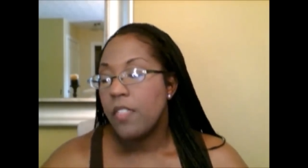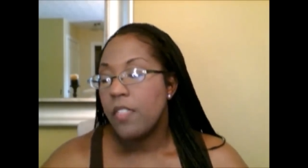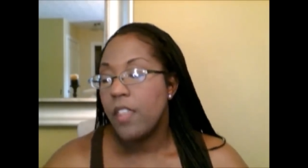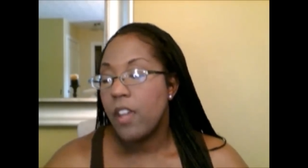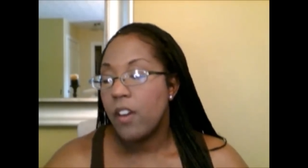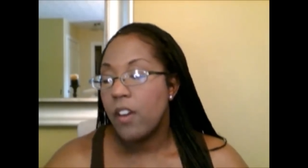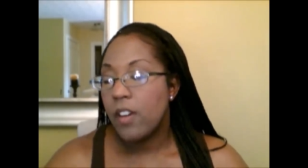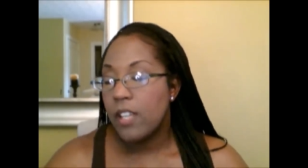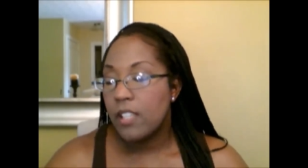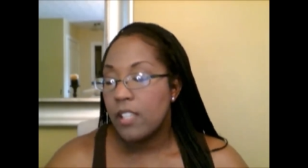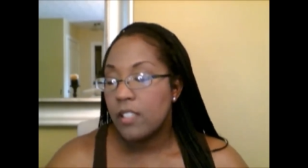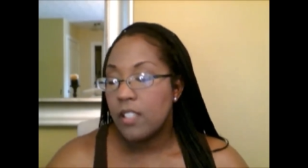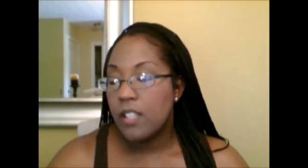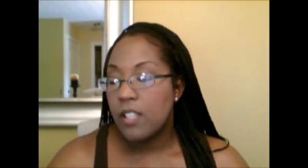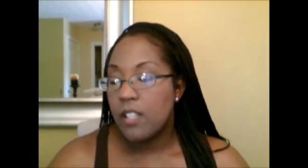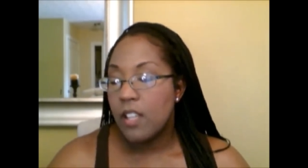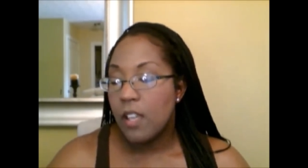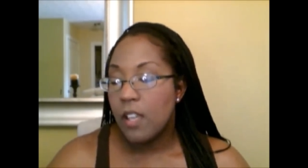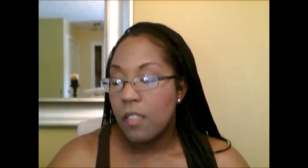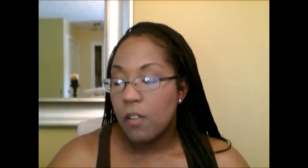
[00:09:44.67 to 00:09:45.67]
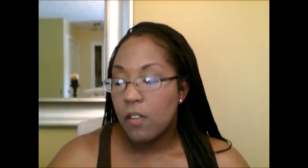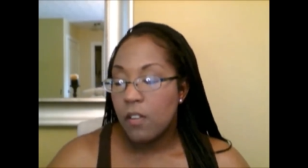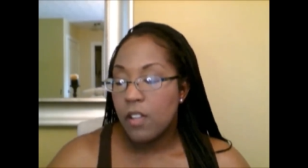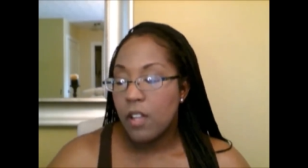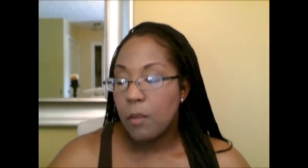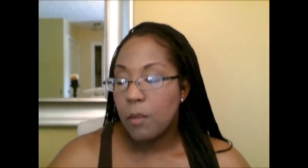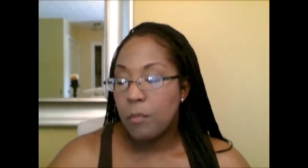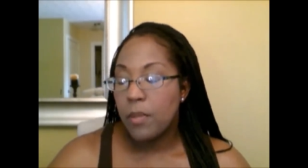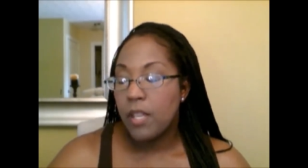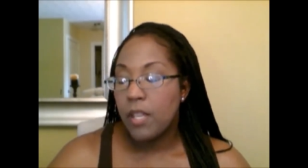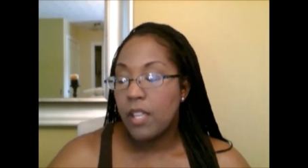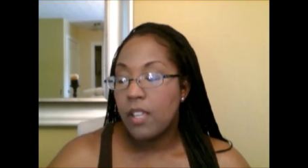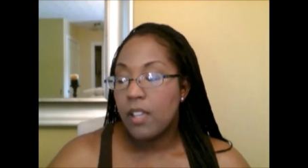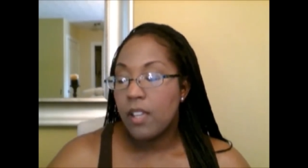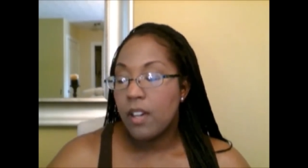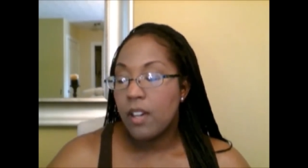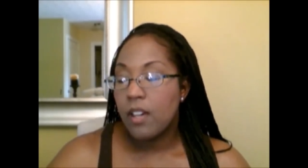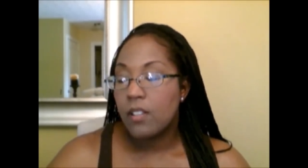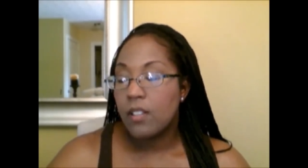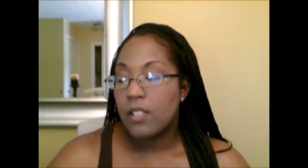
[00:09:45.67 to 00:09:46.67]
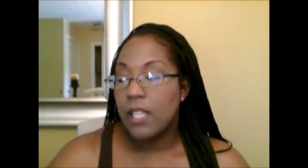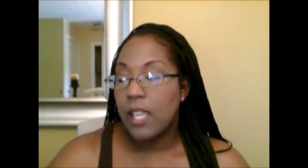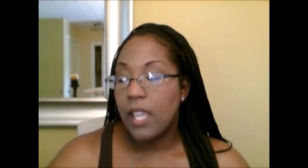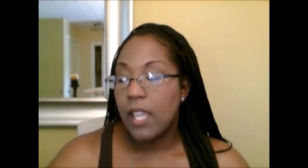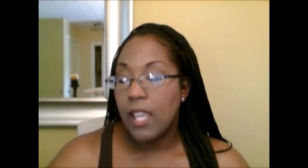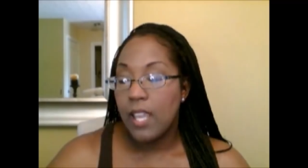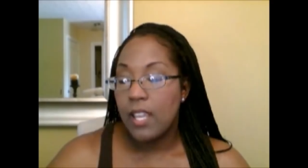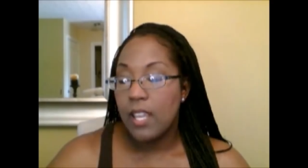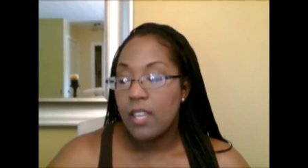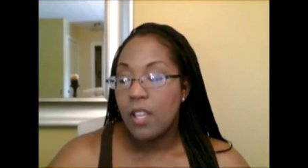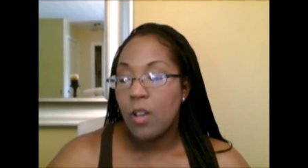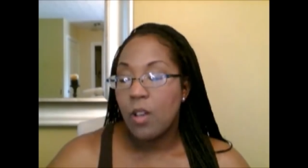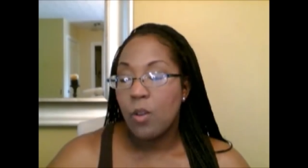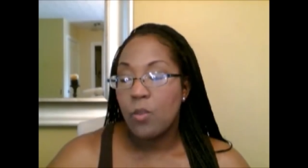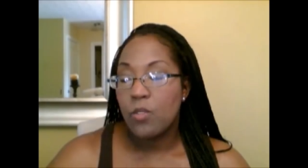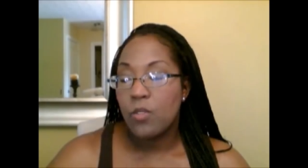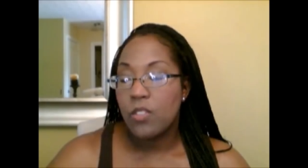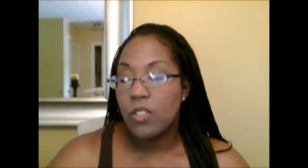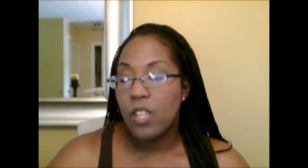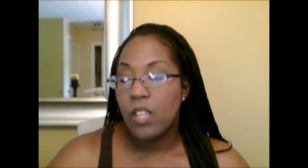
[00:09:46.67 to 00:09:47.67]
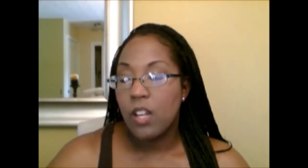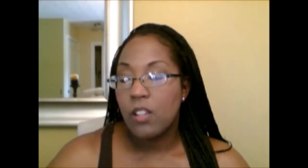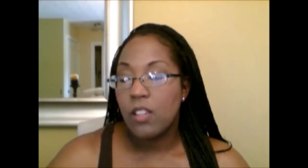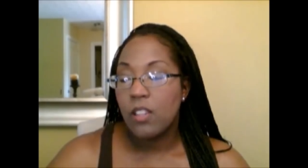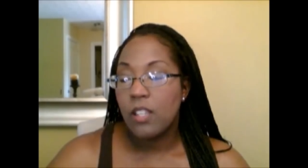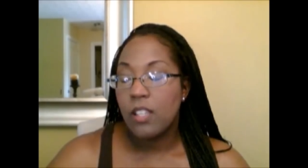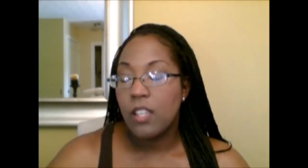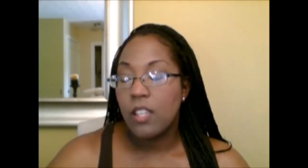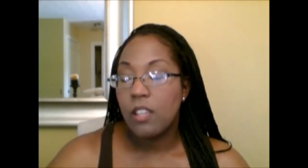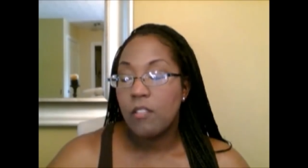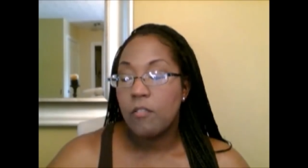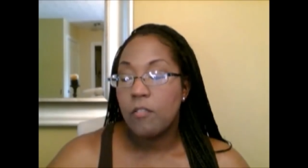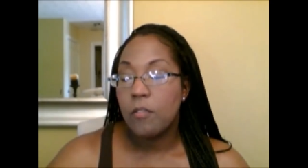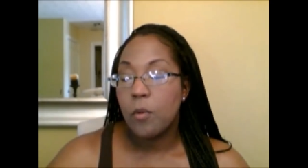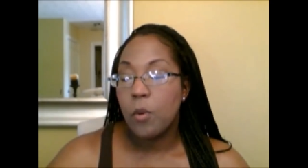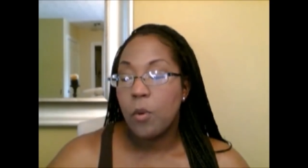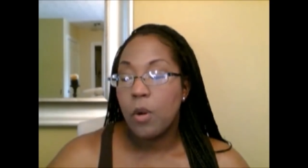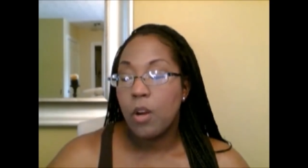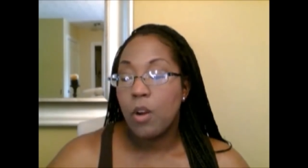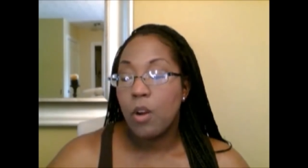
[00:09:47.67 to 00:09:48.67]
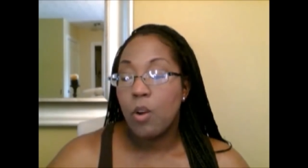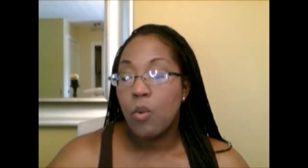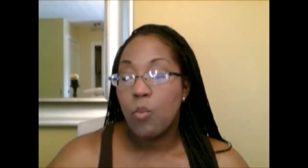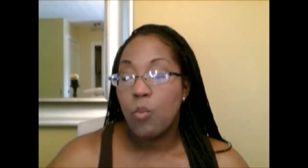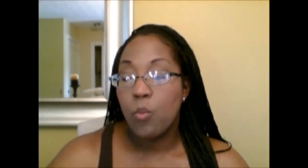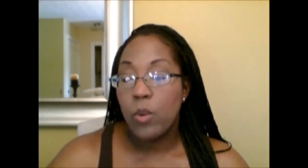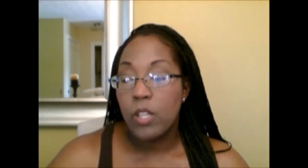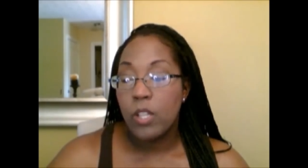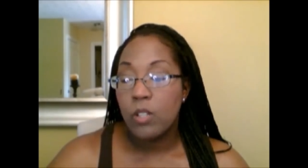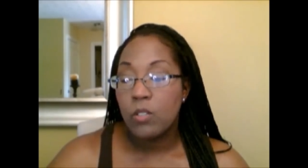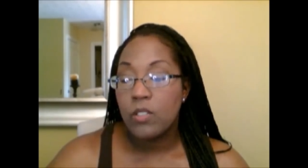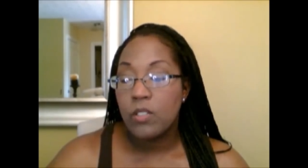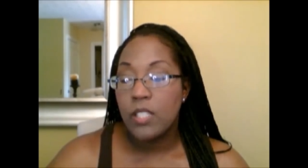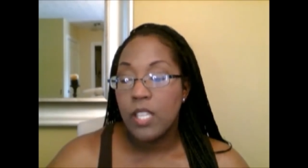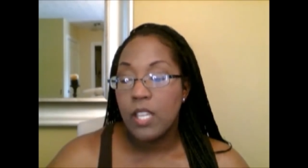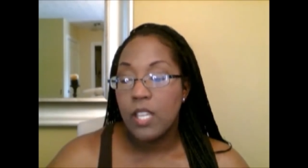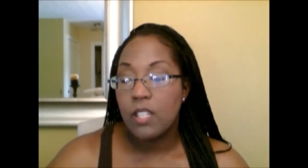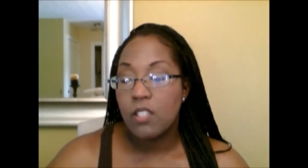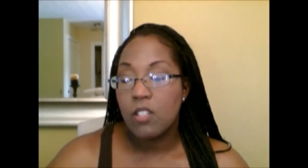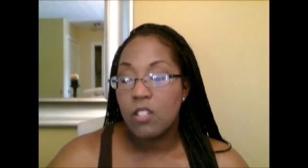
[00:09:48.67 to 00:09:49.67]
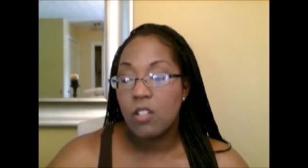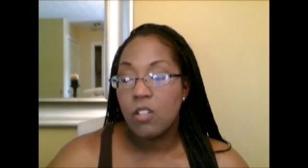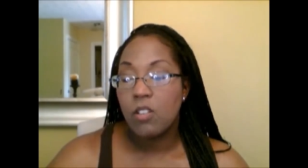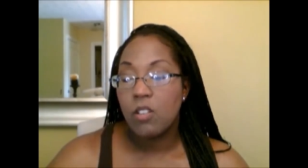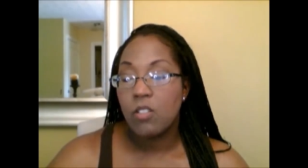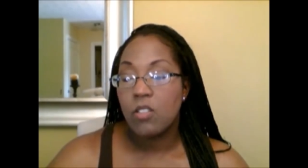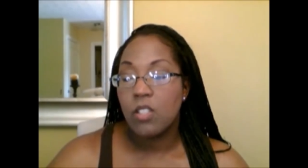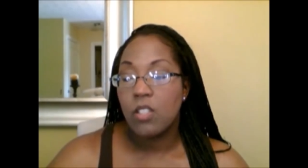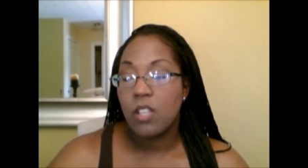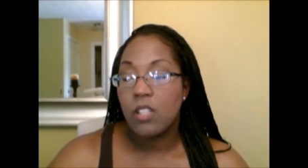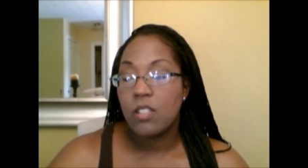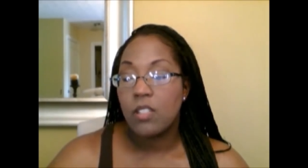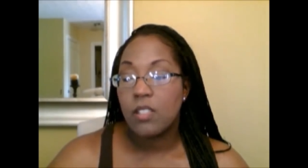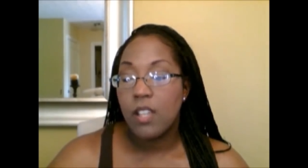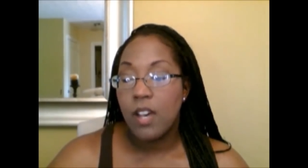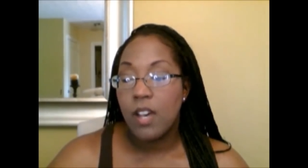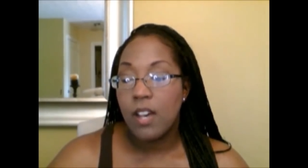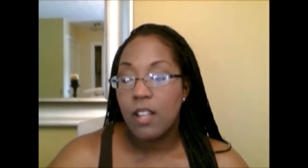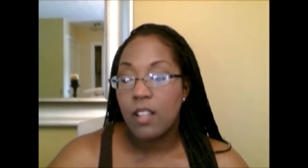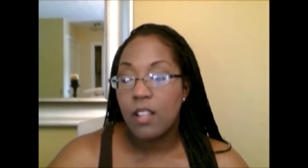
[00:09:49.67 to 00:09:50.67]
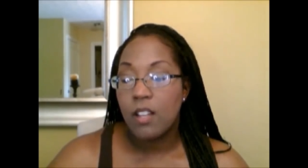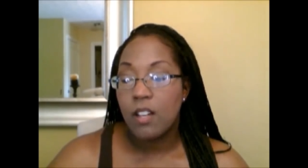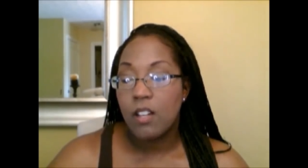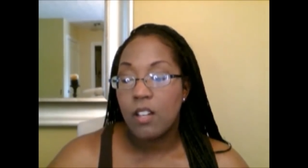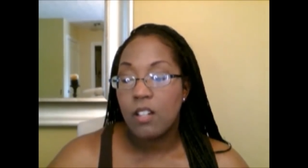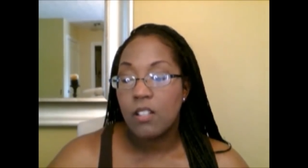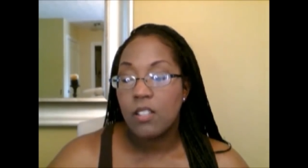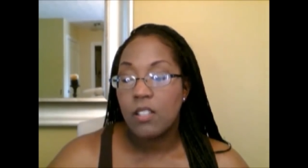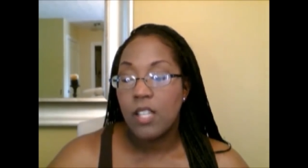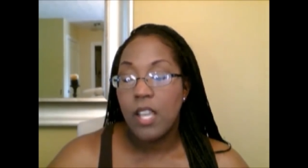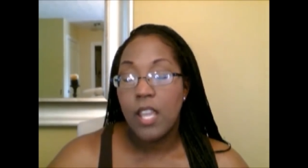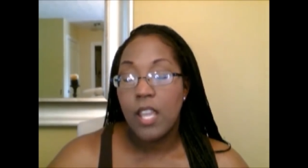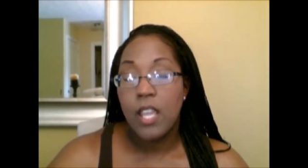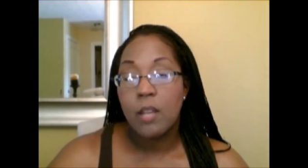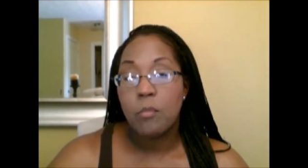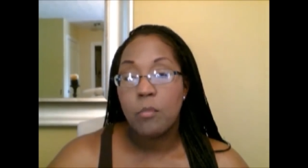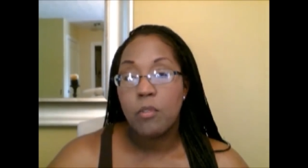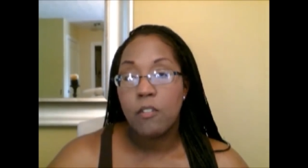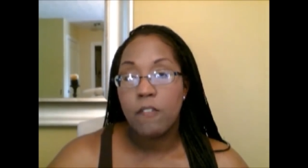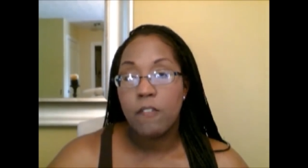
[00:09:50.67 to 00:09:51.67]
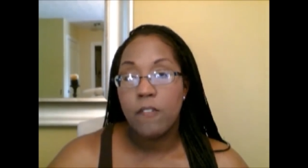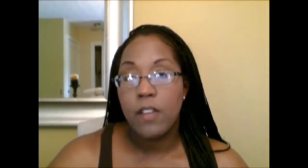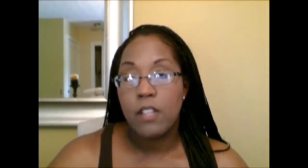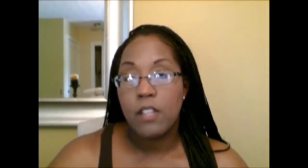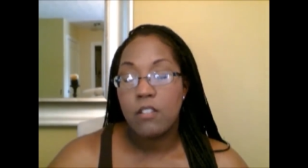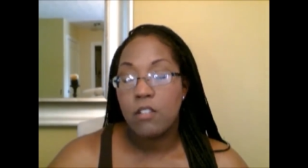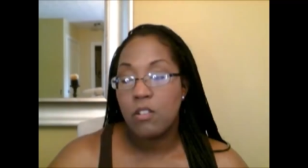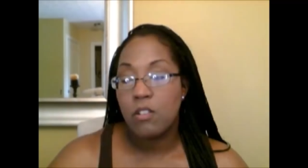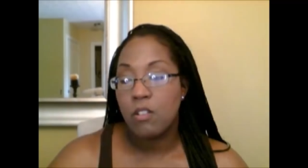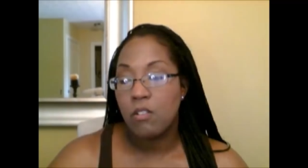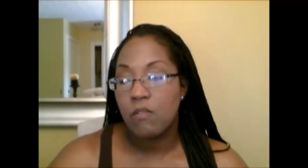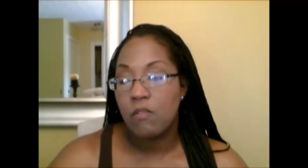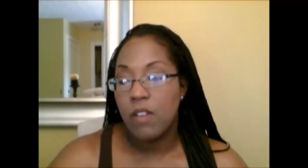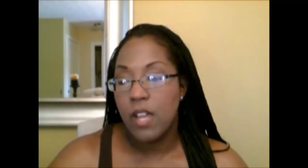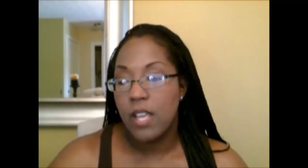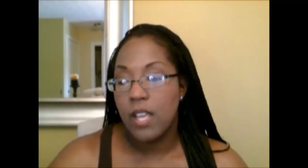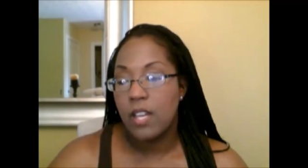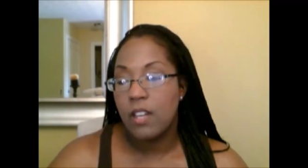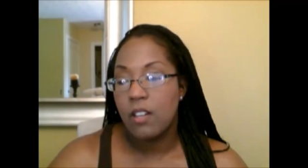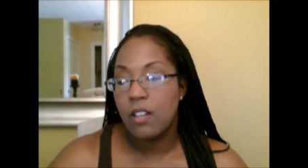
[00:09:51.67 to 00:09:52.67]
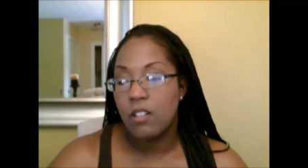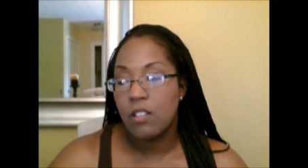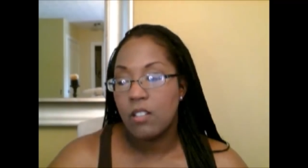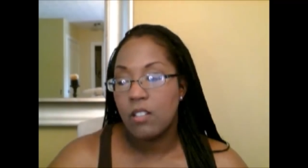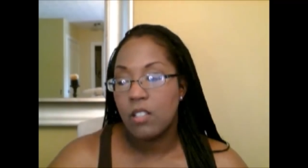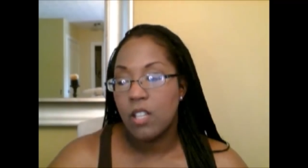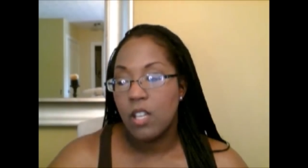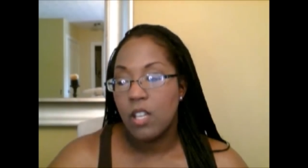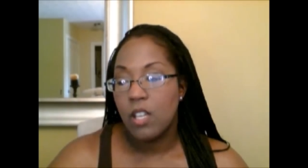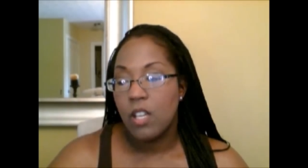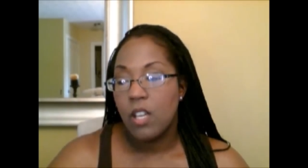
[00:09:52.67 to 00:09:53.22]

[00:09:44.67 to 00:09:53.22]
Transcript: There is another company called eNotes. They're looking for real teachers, scholars, and professional writers